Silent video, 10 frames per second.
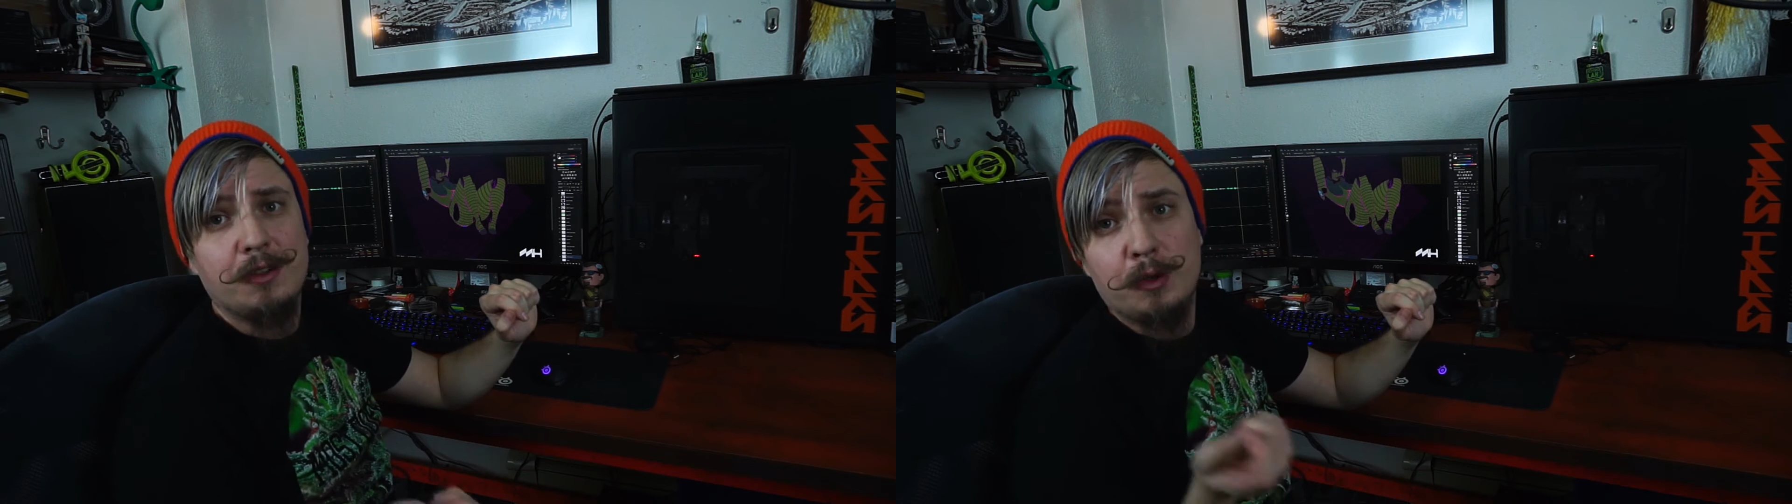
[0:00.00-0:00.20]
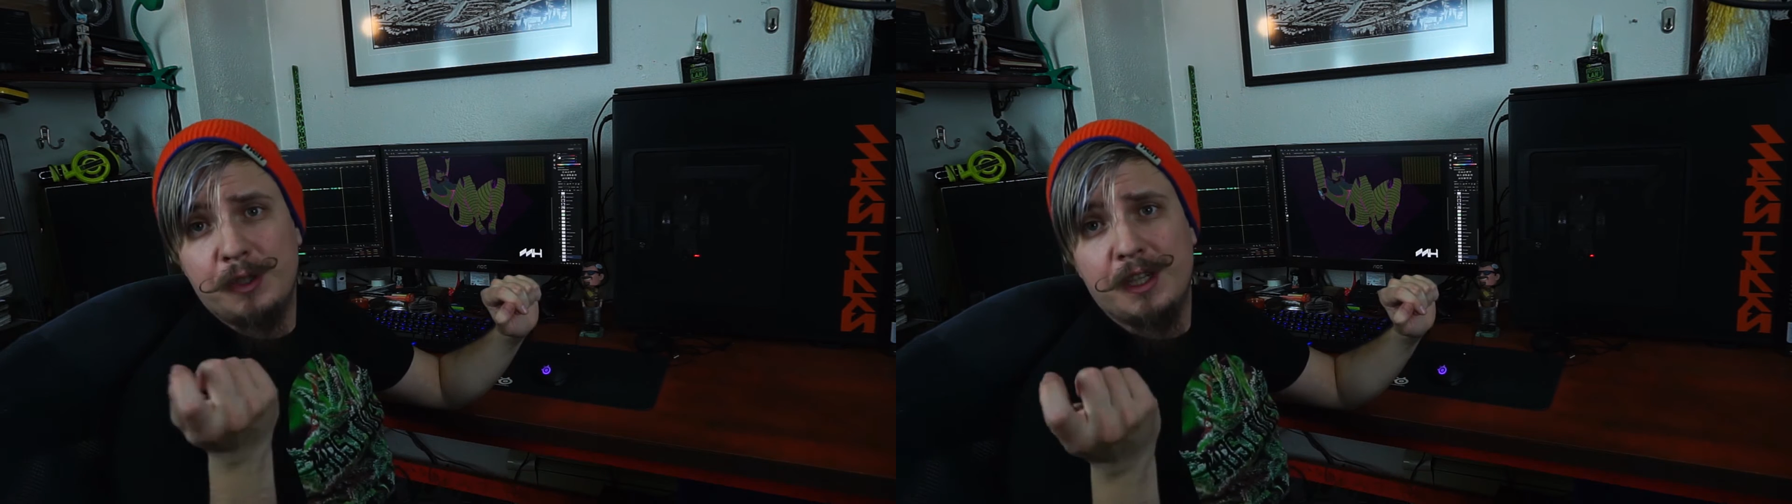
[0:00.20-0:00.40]

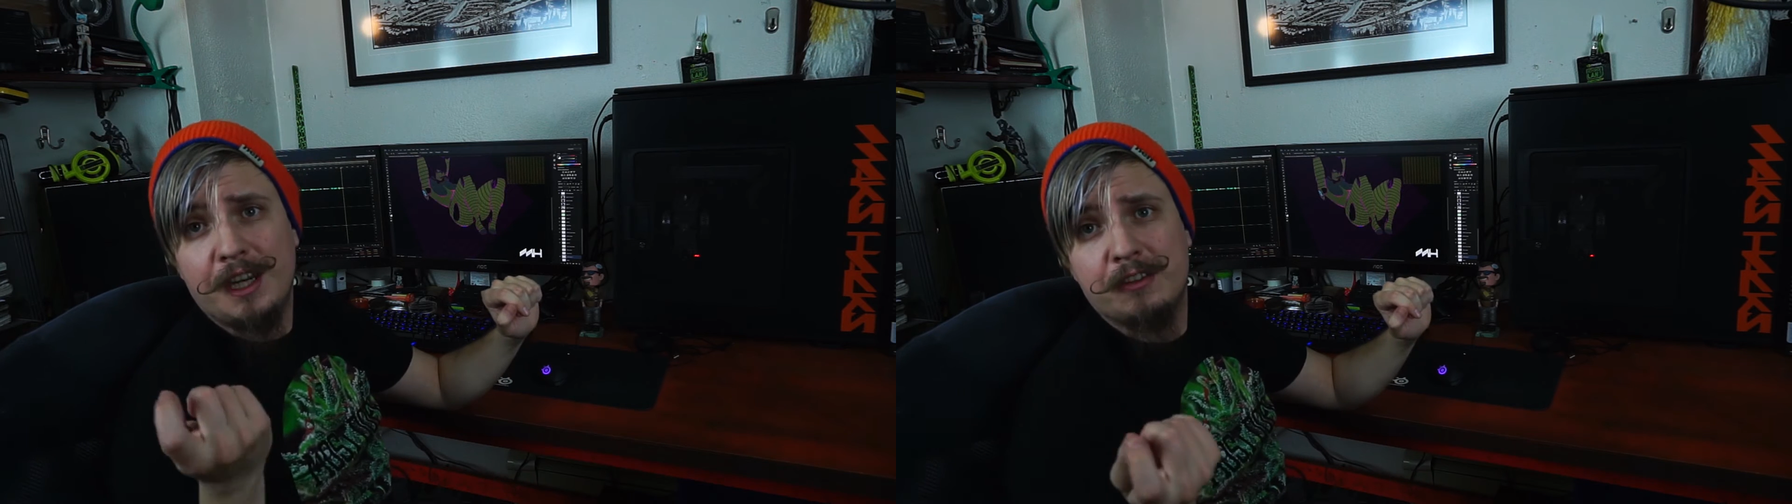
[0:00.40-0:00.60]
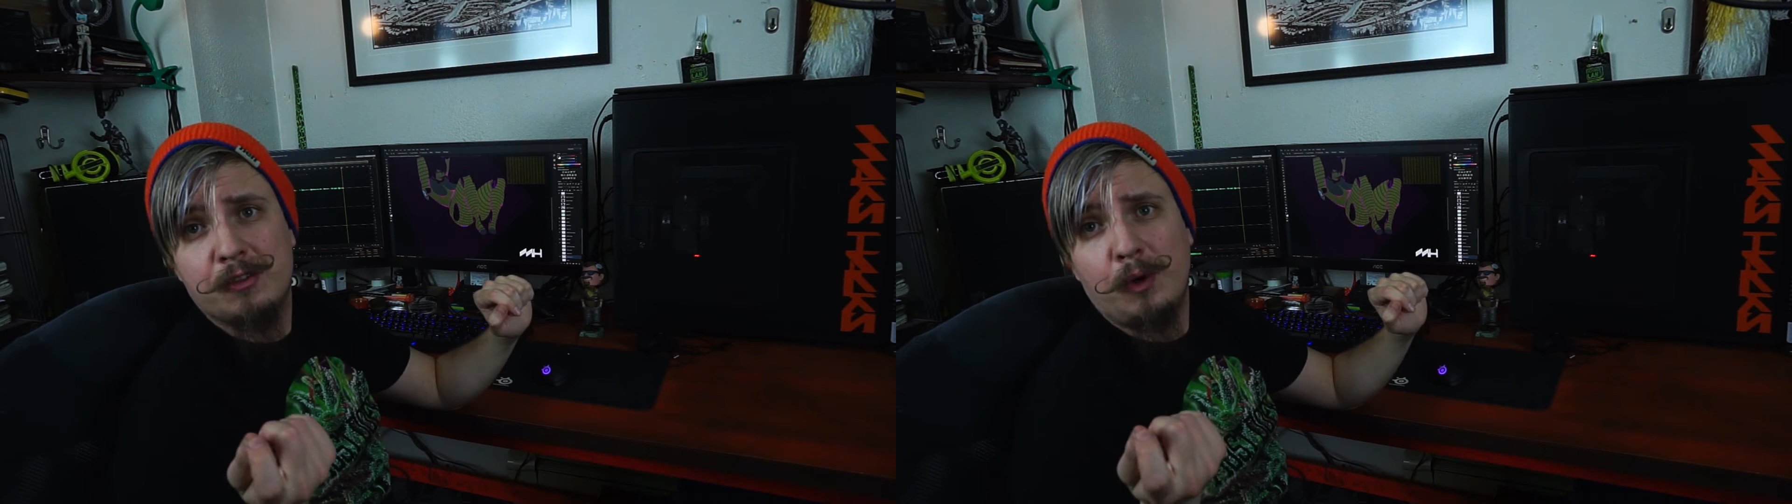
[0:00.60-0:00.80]
or you could
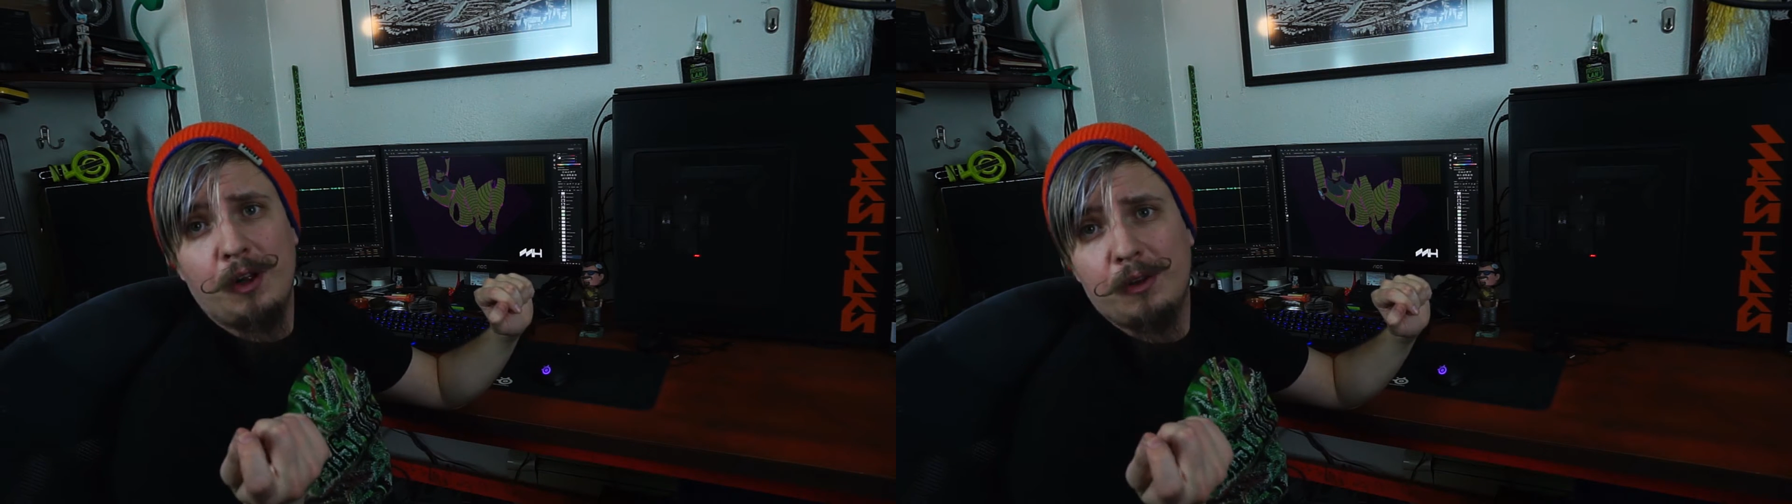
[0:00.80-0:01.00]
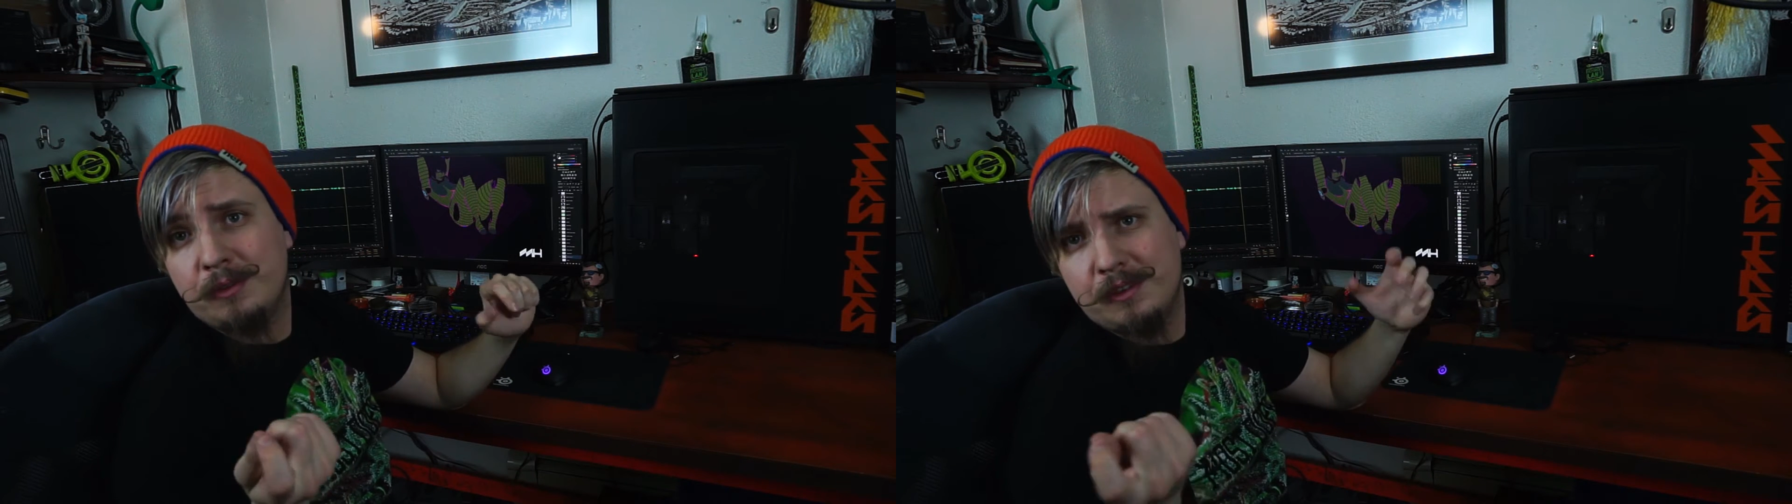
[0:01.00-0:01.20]
get
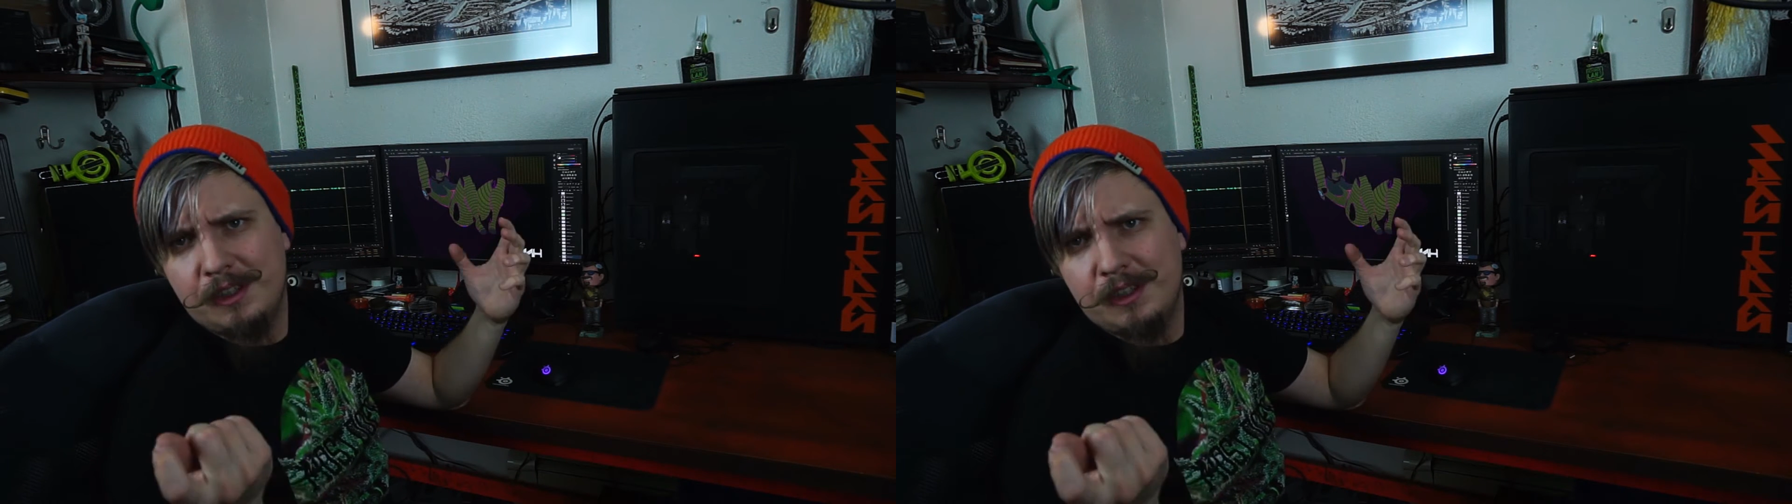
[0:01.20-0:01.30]
swallowed.